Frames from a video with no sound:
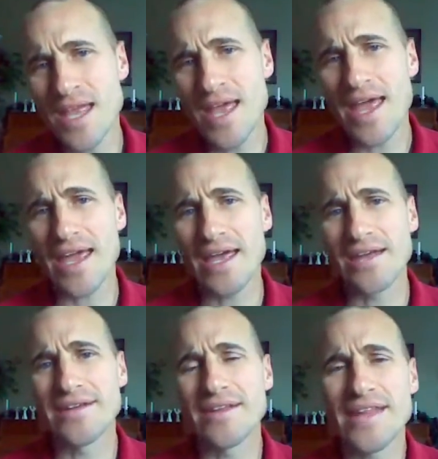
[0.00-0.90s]

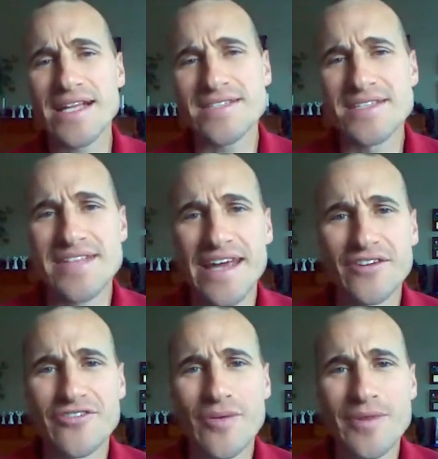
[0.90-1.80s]
and that's the standard
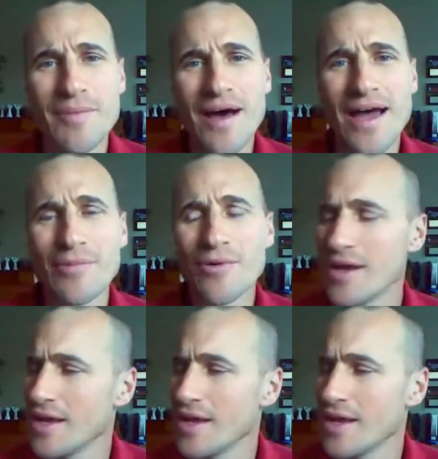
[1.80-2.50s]
form of the Bible.